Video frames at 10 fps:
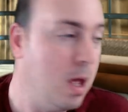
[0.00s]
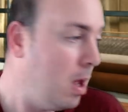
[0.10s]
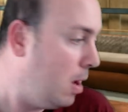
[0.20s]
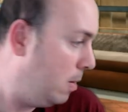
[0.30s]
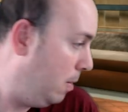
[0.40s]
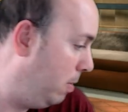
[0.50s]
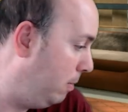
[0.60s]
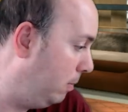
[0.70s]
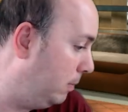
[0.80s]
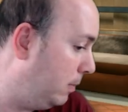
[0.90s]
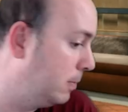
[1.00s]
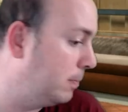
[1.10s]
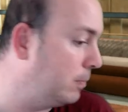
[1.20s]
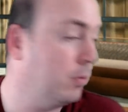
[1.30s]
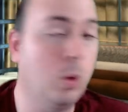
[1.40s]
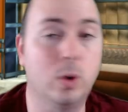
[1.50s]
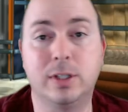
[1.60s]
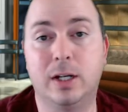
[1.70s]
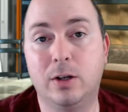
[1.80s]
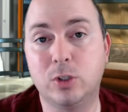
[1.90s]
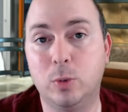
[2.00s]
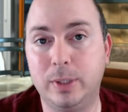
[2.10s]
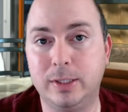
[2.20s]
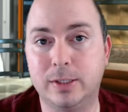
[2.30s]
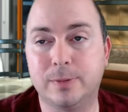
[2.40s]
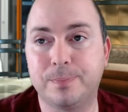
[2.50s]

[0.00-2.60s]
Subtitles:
Of course, that also means